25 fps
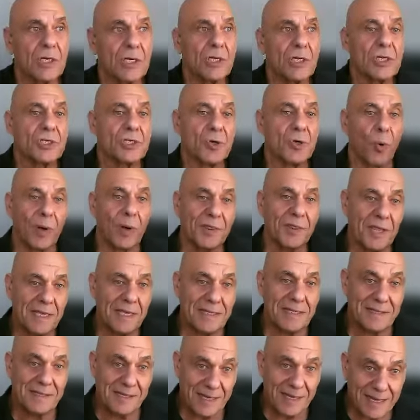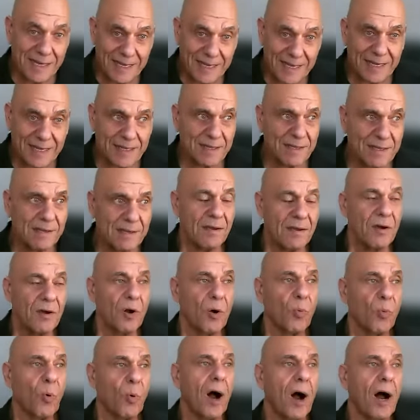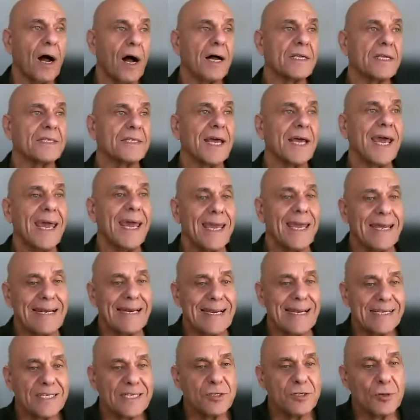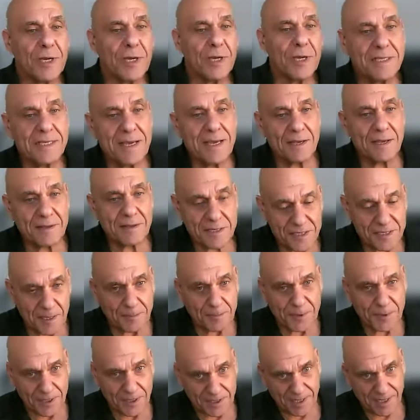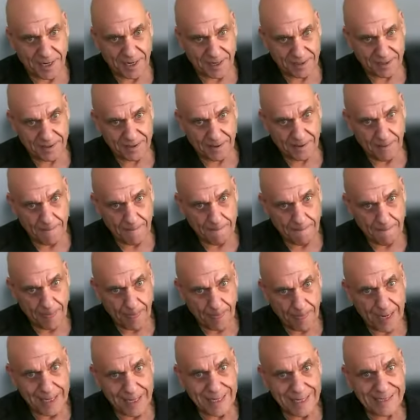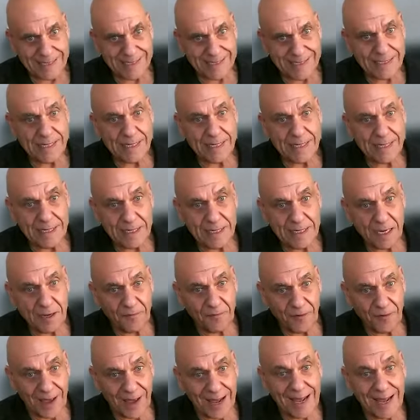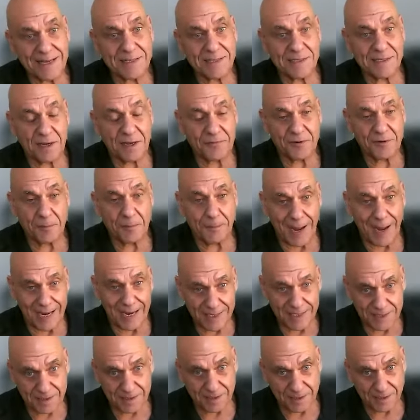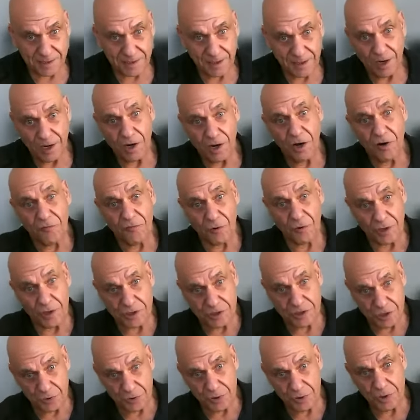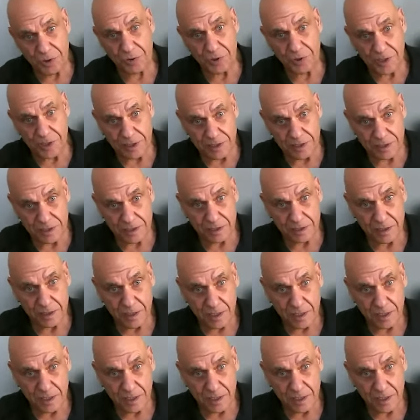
So what they did was, hey, let's look at the other septic tank. Let's see if it has enough capacity for the two units.